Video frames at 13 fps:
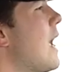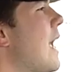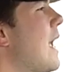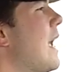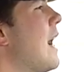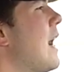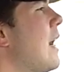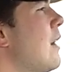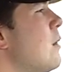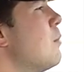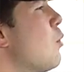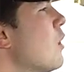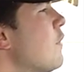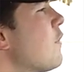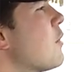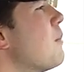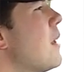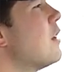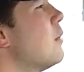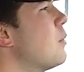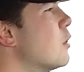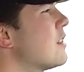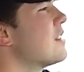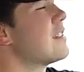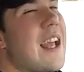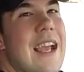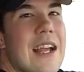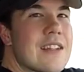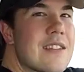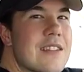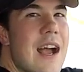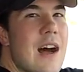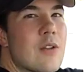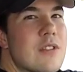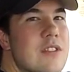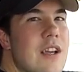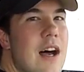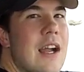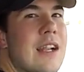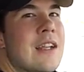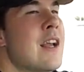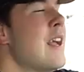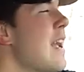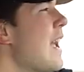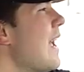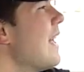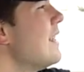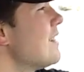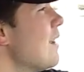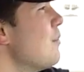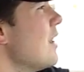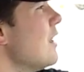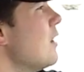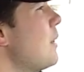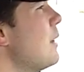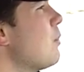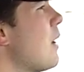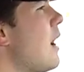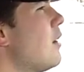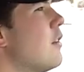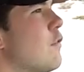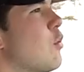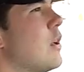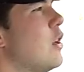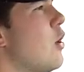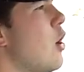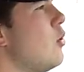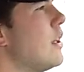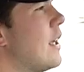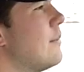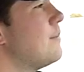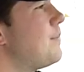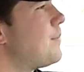a more formidable stance outside and something to be proud of when you own it.